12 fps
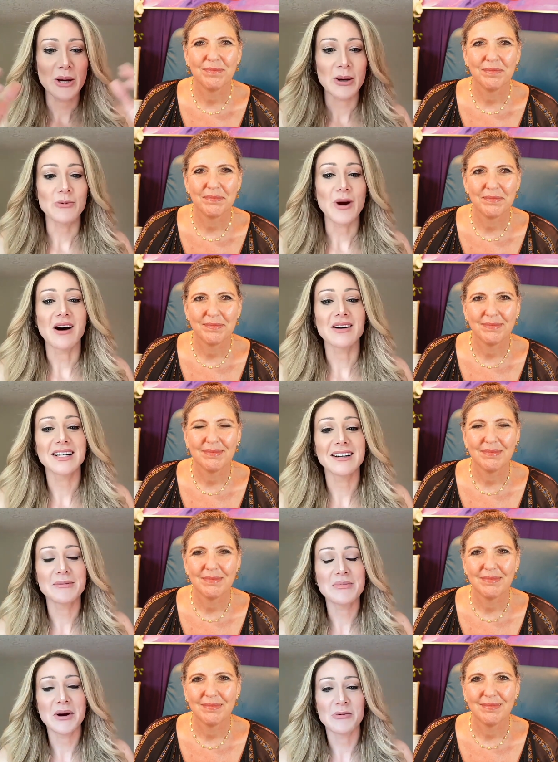
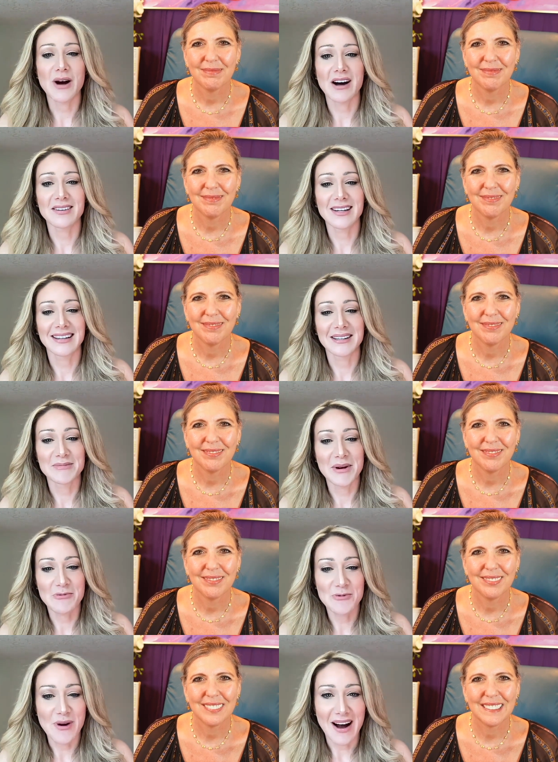Speaker 1: Welcome, welcome,
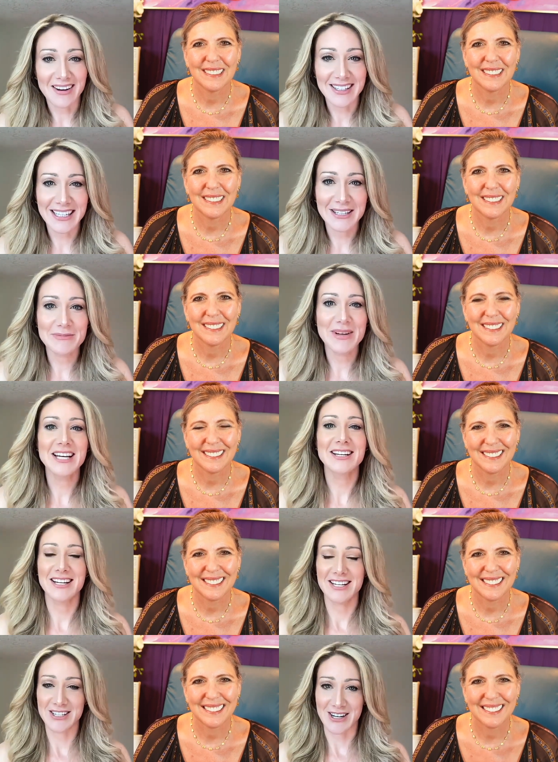welcome,
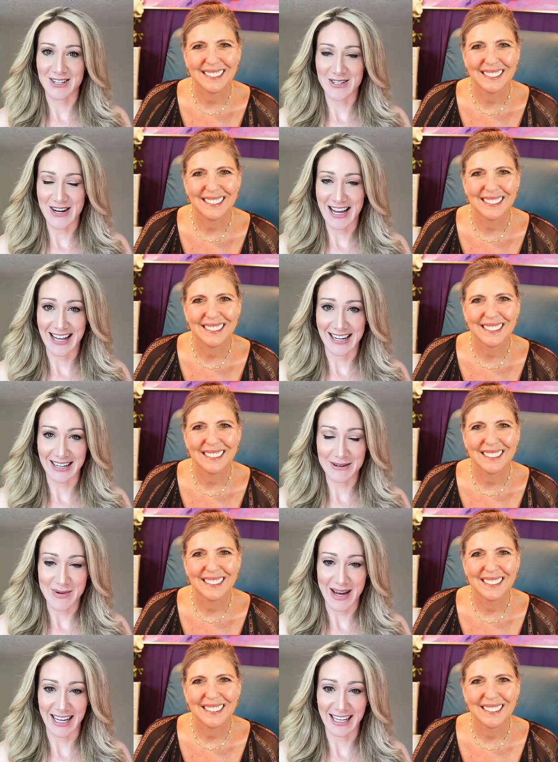Dr. Anna
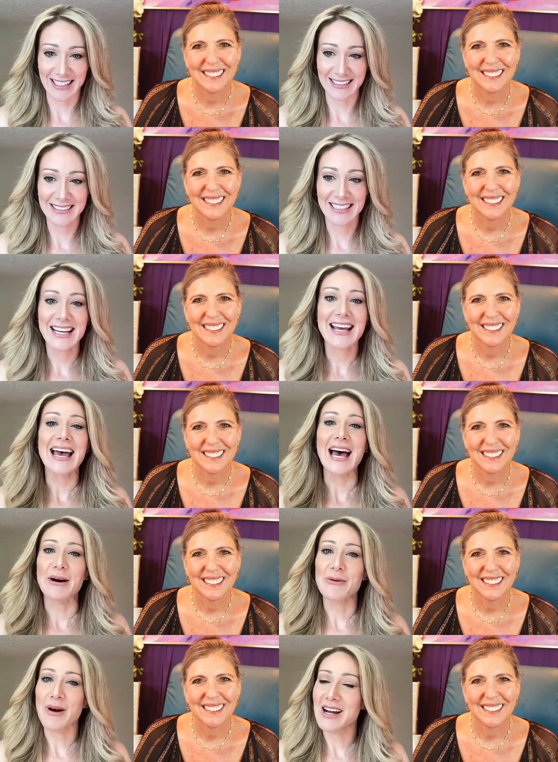Cabeca.
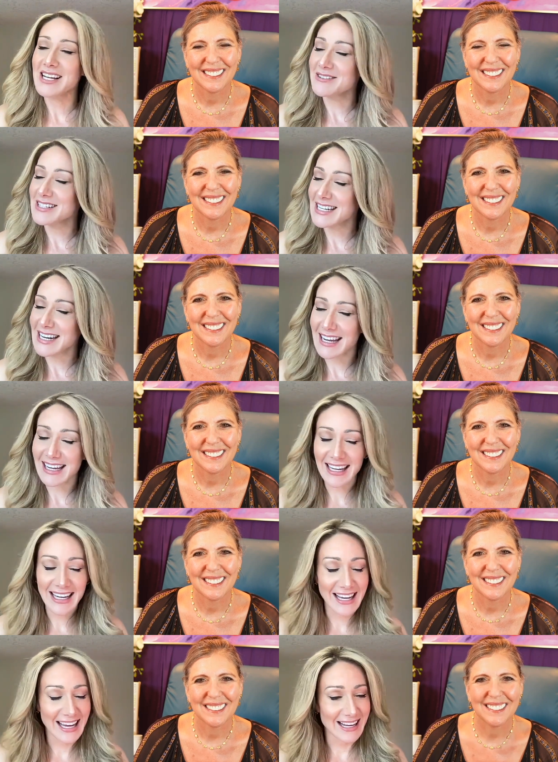How are you today?
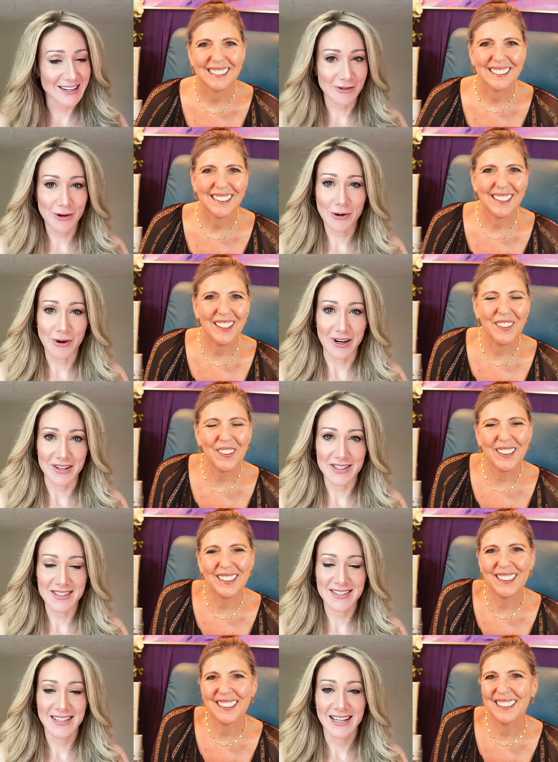And of
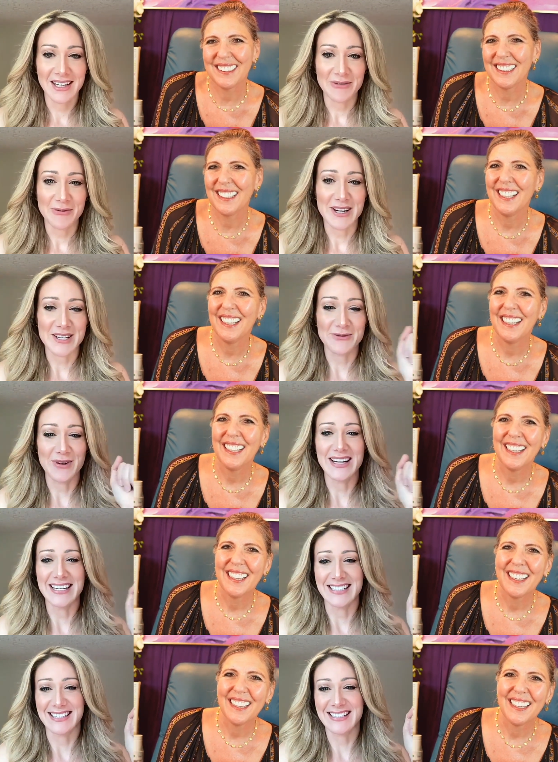course, what is
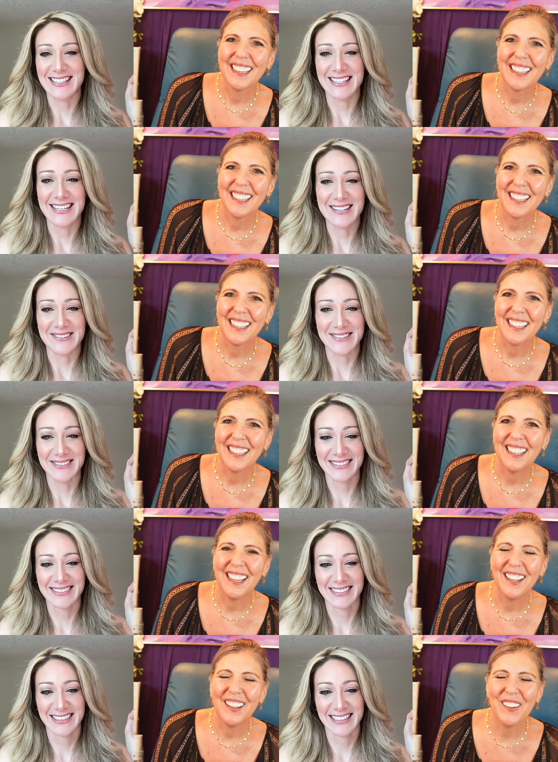radiance to you?
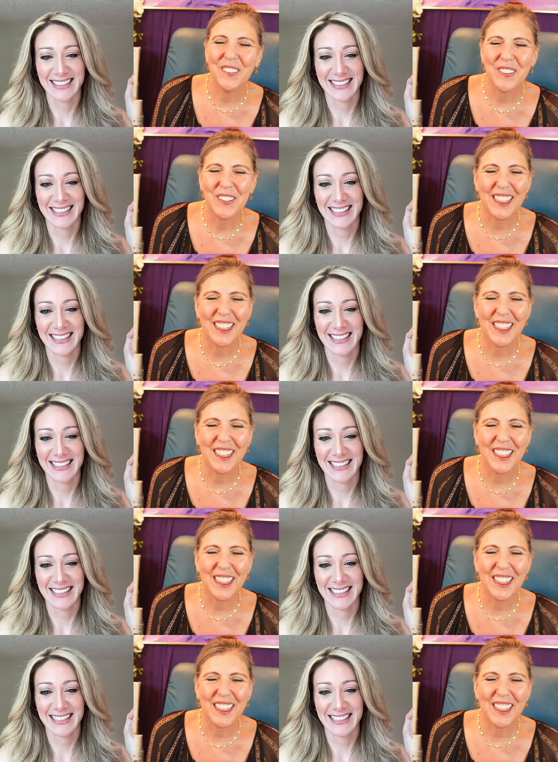
Speaker 2: Uh, well,